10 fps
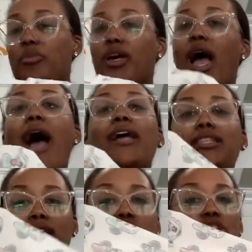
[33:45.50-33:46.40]
but I
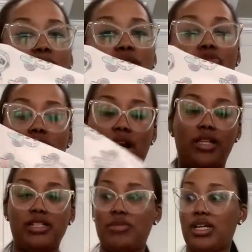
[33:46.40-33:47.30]
think it should have been three
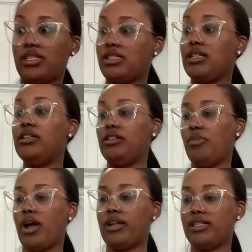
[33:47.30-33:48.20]
dollars because it's clearly
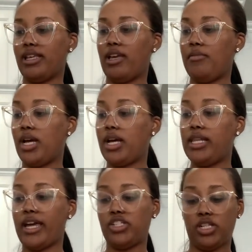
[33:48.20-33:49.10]
part of the same
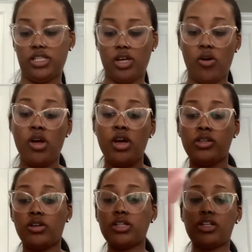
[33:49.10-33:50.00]
collection. So
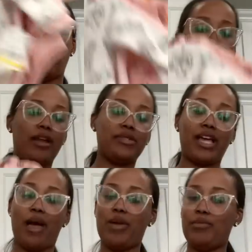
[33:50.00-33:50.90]
those are the three items I
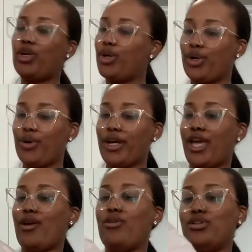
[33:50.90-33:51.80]
got, baby girl. I
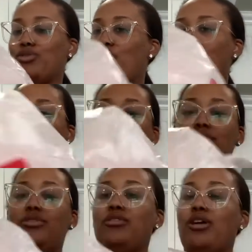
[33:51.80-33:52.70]
can't go in the store without,
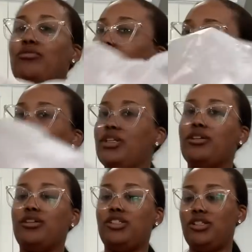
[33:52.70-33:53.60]
you know,
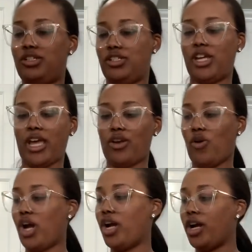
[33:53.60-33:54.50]
checking
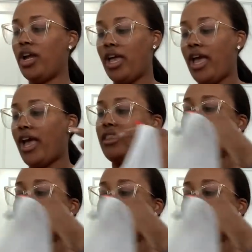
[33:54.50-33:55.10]
on her. And